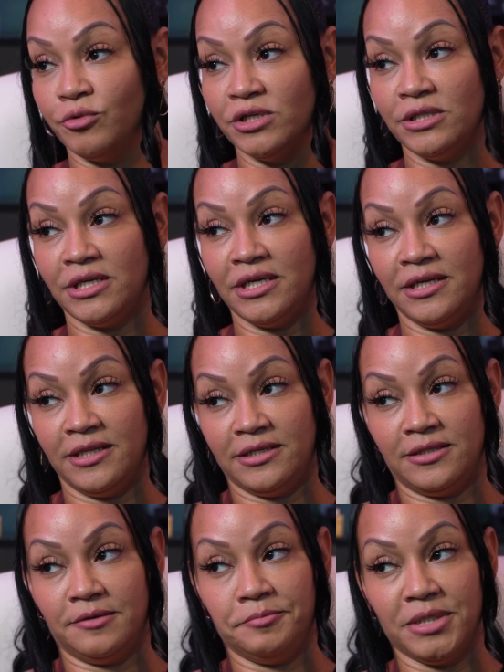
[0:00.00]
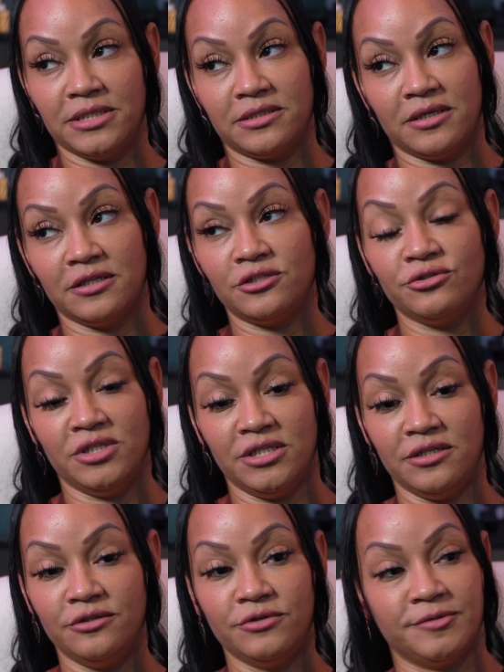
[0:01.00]
So the biggest thing that you
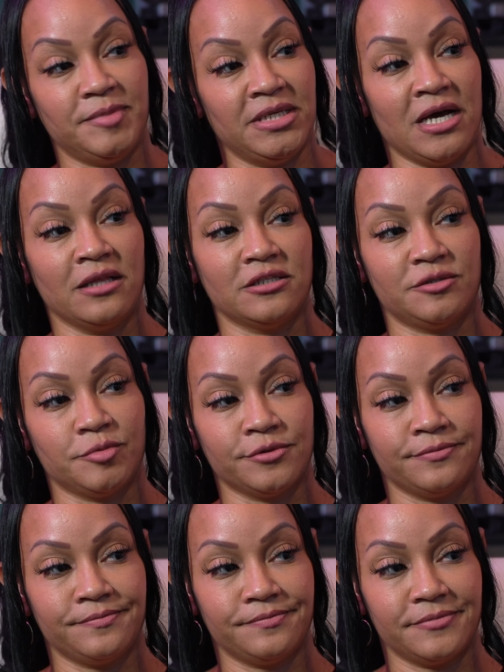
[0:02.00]
need to do is be knowledgeable.